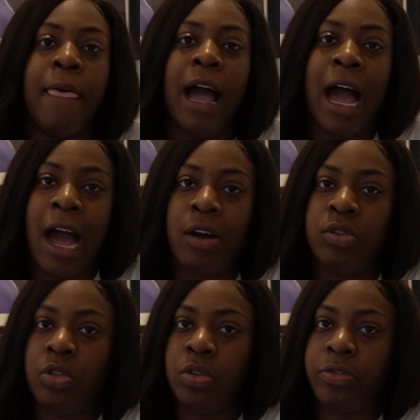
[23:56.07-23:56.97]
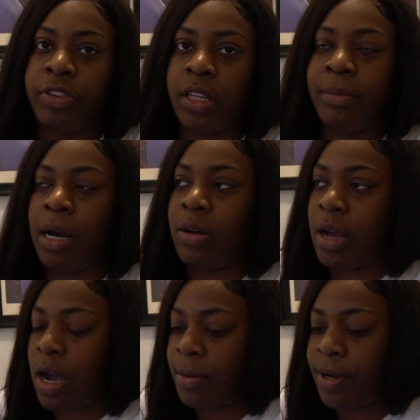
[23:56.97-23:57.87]
how do you feel about
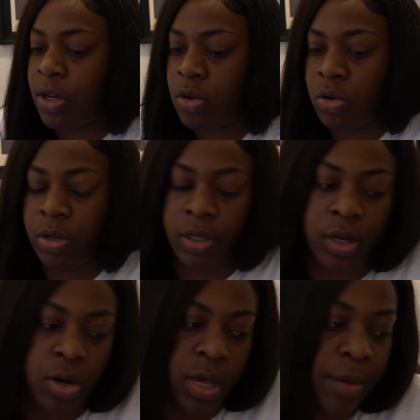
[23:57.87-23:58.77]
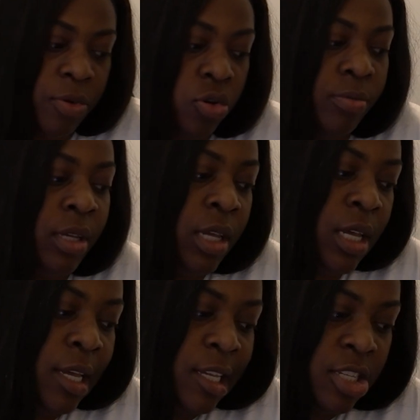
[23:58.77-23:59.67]
Carmen and Corey? Okay, boom.
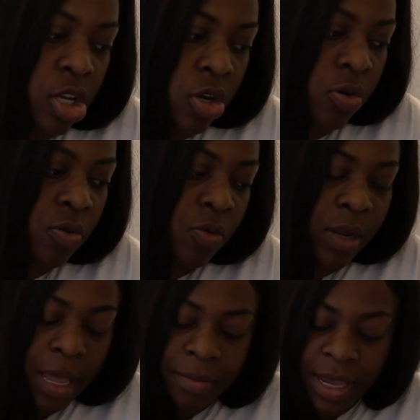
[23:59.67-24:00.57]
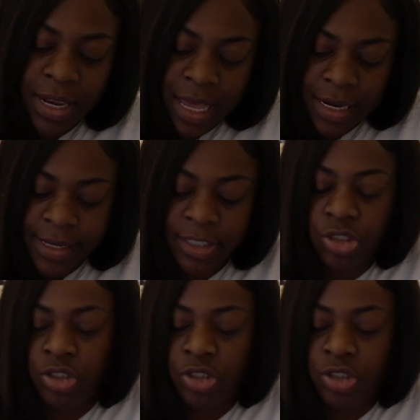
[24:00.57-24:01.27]
So, when I made that diss